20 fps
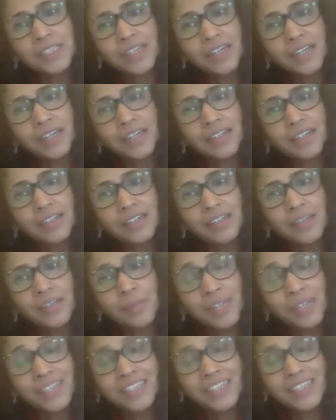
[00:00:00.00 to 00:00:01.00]
and
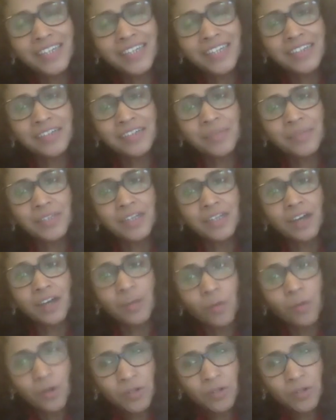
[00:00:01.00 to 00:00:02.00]
debilitated by the
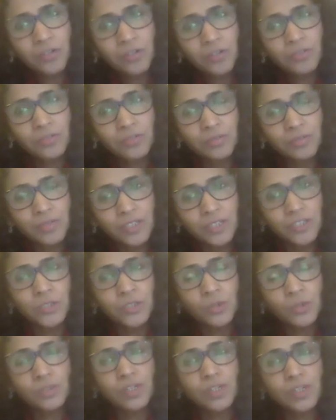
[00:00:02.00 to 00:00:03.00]
amount of
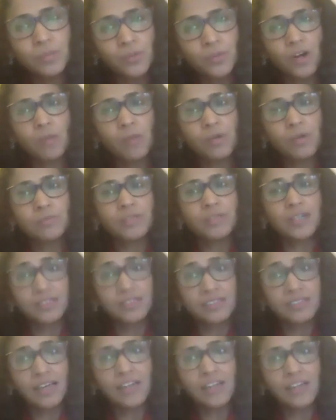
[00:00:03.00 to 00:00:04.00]
issues and problems that is
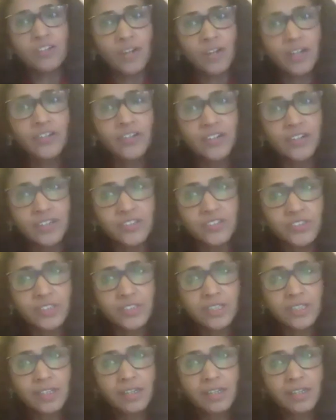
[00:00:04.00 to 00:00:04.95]
there to address,